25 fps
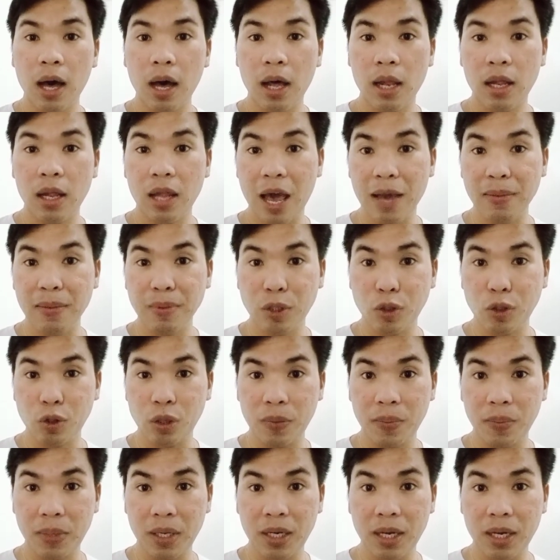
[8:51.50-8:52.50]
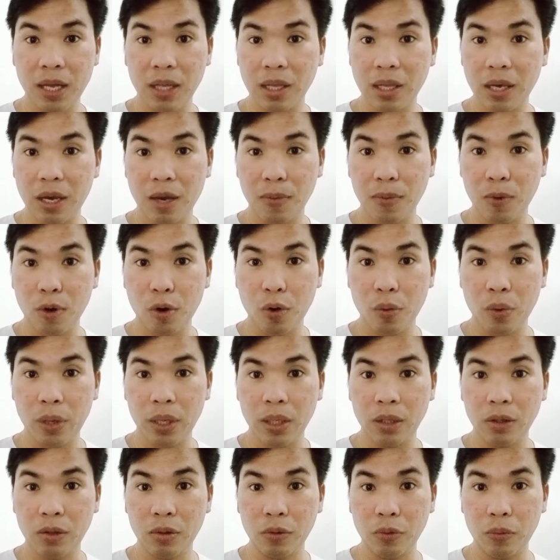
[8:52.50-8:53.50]
live streaming that I am
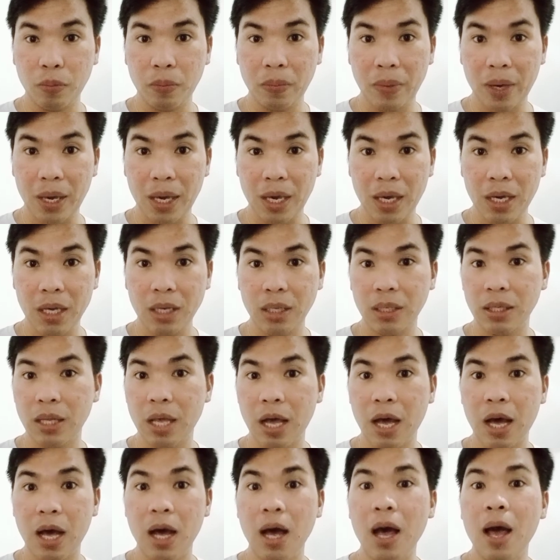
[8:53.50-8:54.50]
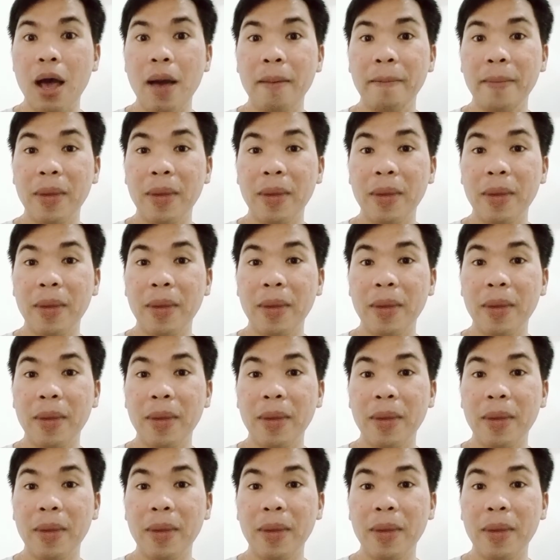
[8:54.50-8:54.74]
going to make na